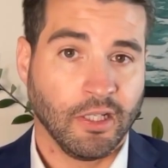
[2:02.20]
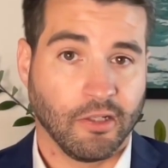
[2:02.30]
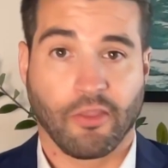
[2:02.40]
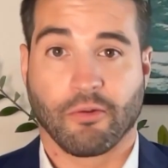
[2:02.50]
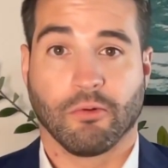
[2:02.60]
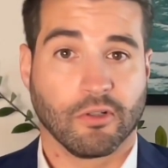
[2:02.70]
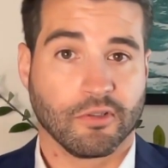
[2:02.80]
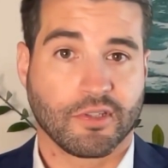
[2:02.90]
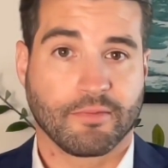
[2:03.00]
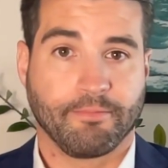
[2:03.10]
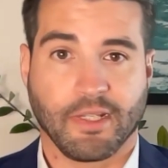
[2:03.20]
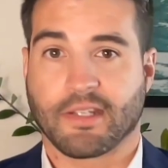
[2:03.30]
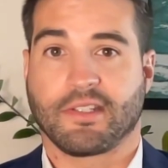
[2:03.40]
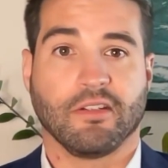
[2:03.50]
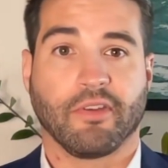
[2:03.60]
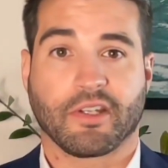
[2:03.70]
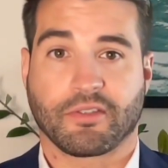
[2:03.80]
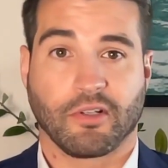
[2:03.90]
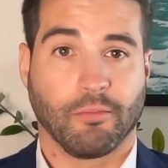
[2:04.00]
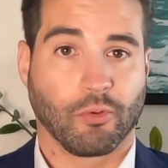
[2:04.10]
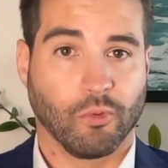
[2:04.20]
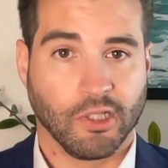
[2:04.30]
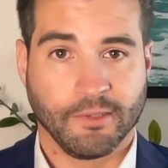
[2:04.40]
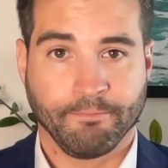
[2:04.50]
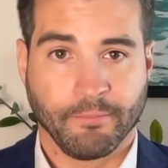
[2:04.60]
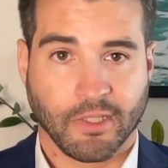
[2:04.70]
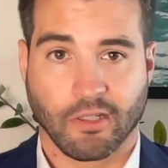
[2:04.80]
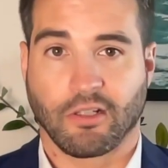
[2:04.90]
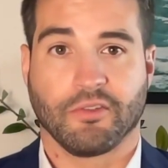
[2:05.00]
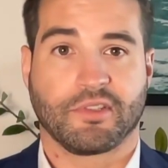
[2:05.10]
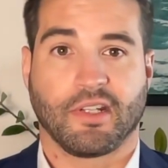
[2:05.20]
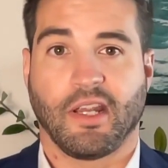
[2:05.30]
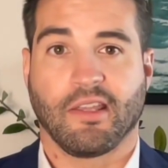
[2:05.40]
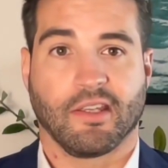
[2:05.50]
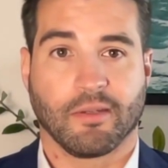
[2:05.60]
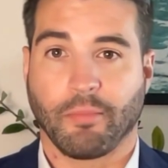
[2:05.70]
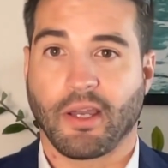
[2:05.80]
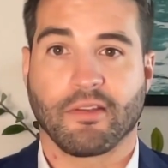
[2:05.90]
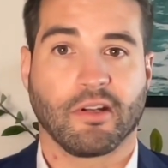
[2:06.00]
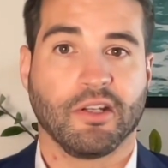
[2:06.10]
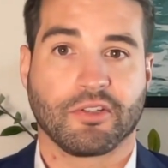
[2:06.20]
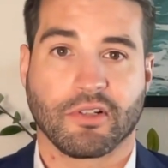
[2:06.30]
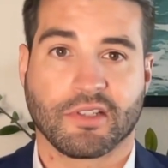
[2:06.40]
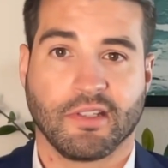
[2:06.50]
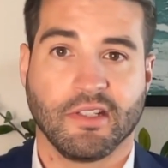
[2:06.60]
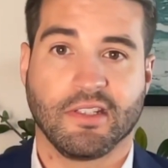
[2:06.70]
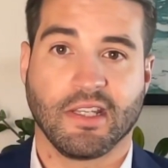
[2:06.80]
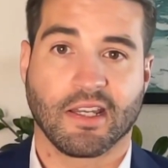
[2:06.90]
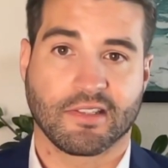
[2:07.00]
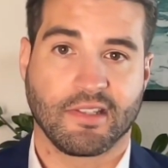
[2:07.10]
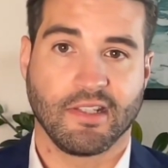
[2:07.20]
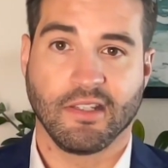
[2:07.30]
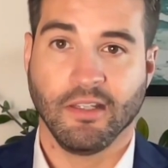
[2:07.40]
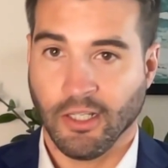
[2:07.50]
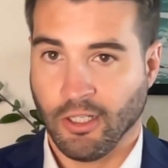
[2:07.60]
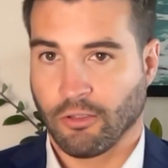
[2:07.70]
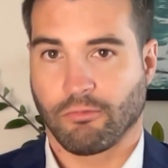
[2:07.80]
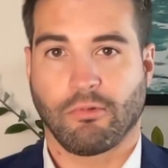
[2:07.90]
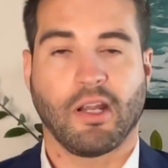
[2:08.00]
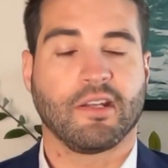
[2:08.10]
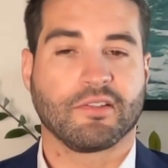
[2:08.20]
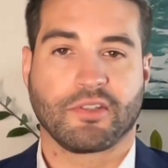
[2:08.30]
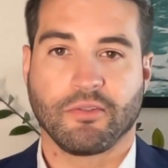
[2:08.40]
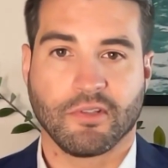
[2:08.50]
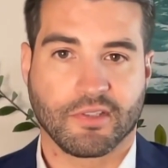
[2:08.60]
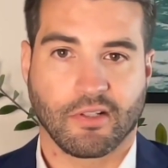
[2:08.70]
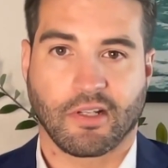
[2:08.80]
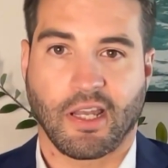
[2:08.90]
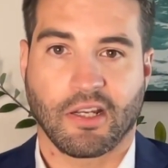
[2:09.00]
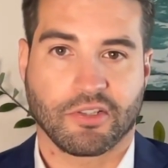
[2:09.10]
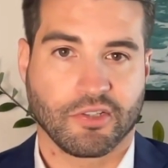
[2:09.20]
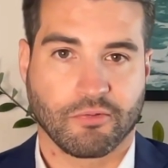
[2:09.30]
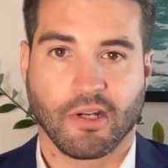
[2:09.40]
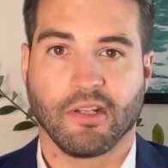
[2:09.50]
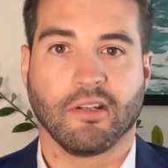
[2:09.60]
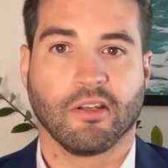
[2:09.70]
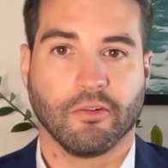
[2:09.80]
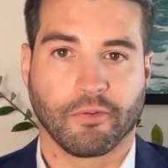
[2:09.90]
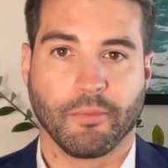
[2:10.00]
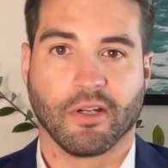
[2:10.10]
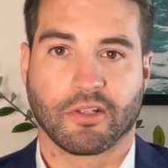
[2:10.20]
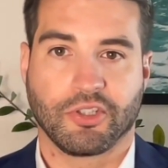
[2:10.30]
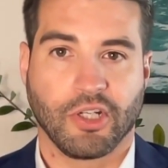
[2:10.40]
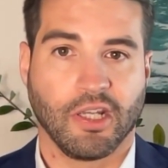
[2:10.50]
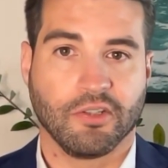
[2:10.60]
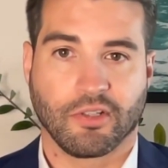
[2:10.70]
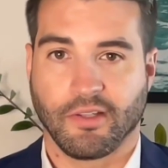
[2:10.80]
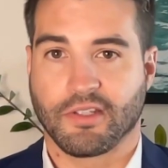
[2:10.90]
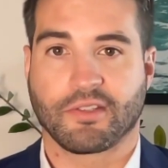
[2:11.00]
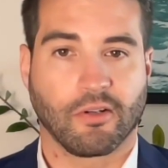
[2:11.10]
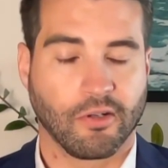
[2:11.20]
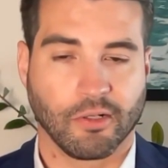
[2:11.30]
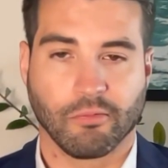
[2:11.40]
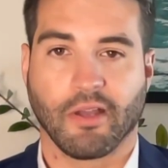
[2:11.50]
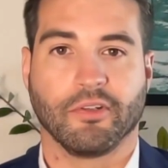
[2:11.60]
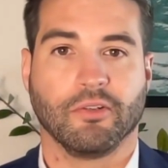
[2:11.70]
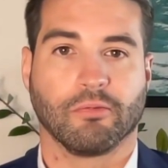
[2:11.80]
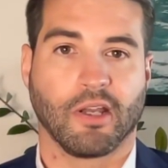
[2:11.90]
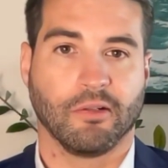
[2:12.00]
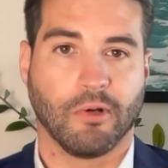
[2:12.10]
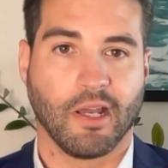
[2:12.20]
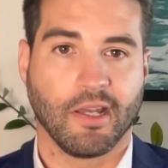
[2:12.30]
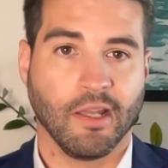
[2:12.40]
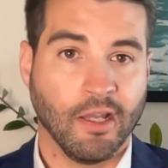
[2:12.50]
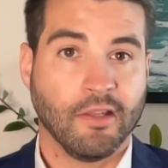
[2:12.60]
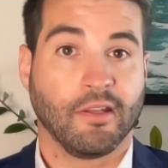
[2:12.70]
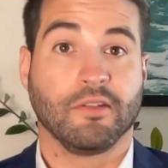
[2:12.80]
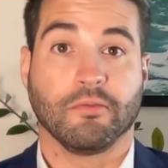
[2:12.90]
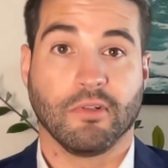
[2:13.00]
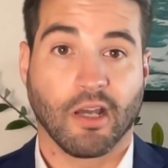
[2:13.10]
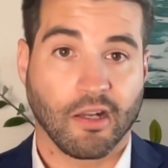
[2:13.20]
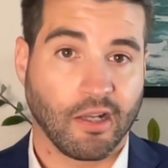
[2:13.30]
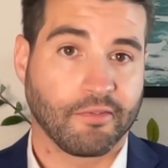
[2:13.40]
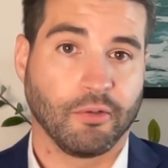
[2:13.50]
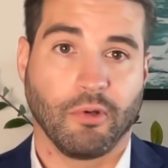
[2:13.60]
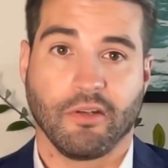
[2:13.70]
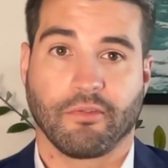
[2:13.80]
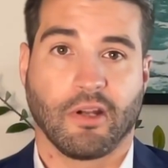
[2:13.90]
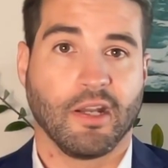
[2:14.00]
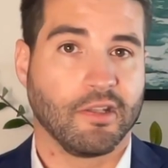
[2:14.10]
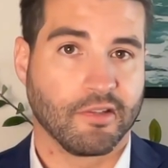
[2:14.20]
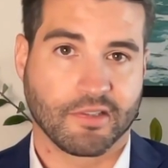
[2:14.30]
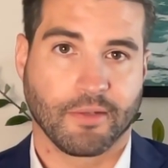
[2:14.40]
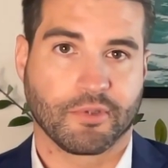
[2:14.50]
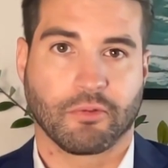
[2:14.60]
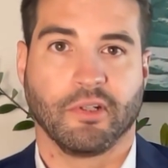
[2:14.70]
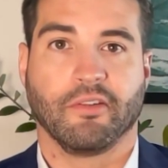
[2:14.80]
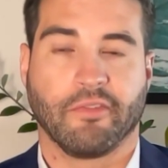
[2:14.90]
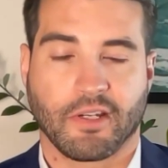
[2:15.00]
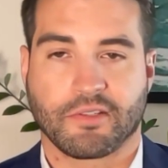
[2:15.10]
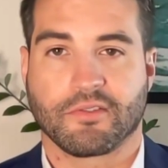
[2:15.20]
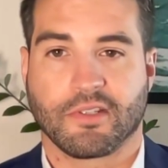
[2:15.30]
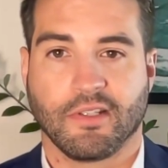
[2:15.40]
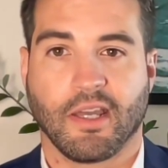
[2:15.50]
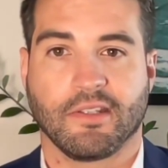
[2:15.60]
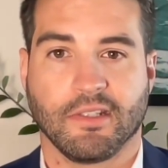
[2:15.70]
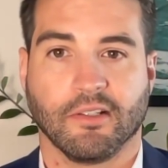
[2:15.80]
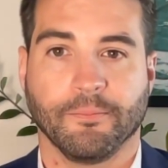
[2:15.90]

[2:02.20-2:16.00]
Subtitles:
other words, DST investor number one can close today. They can buy their interest in the DST right as soon as their cash is ready to go from their exchange, and they start earning revenue right away. They do not have to wait for any of the subsequent investors in that deal.